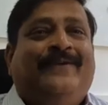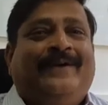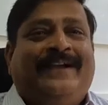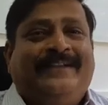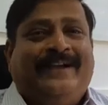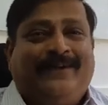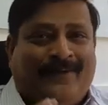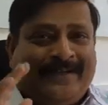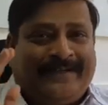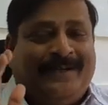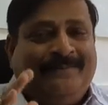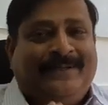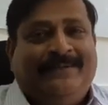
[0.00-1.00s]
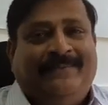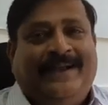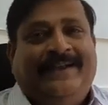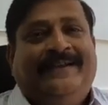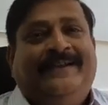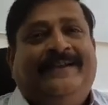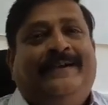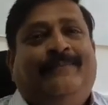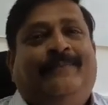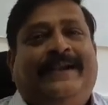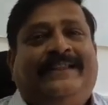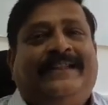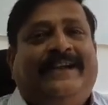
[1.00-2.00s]
Okay, that's what comes in mind.
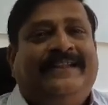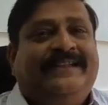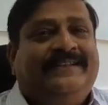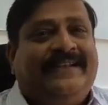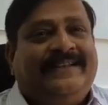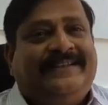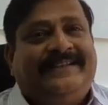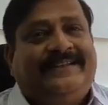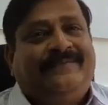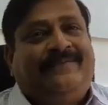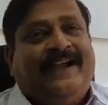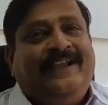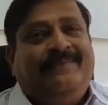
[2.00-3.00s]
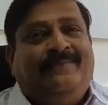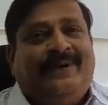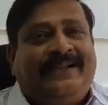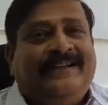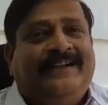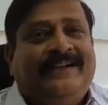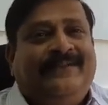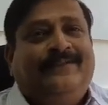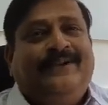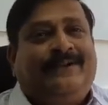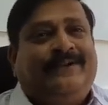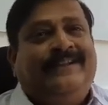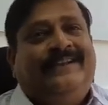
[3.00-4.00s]
But that is just 5% of the
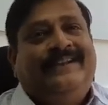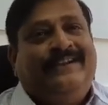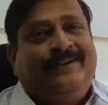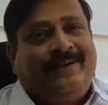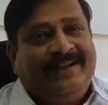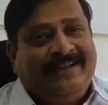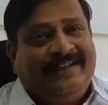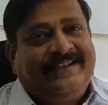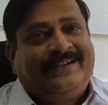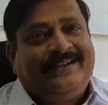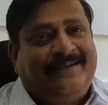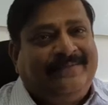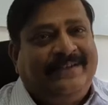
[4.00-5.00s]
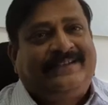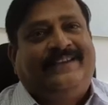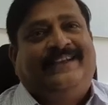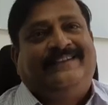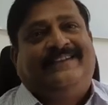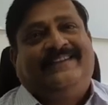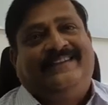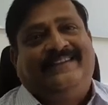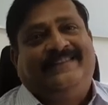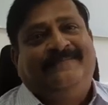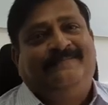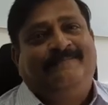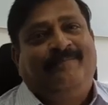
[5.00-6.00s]
utilization of this technology.
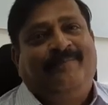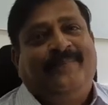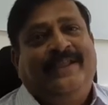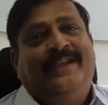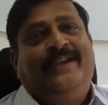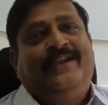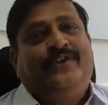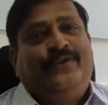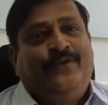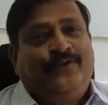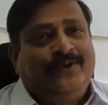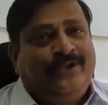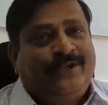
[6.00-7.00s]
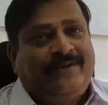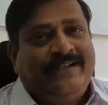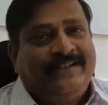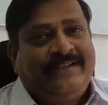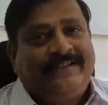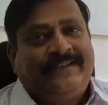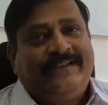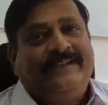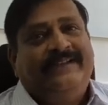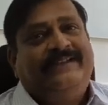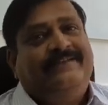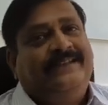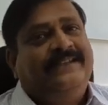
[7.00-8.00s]
Huge
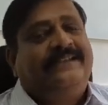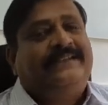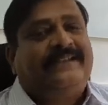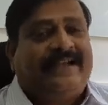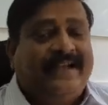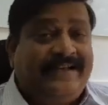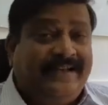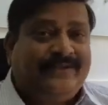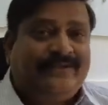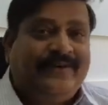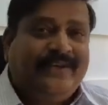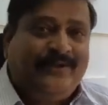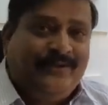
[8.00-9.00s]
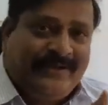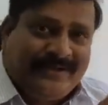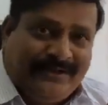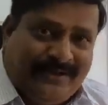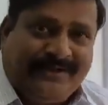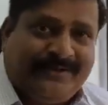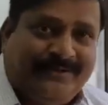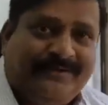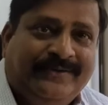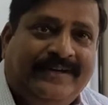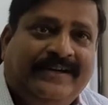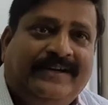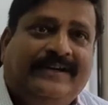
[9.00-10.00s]
utilization, which is rightly so in US also.
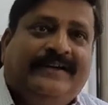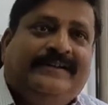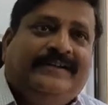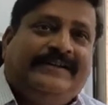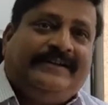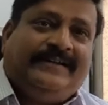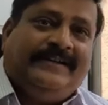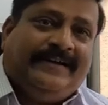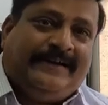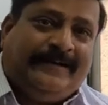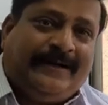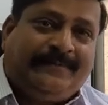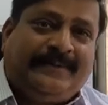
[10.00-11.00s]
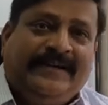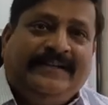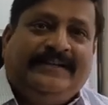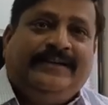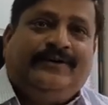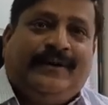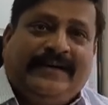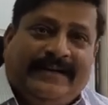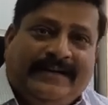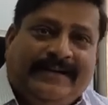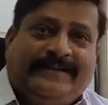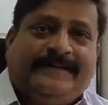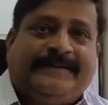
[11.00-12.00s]
The adoption is into
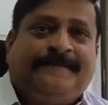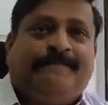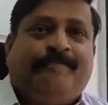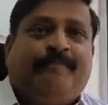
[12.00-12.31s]
agriculture.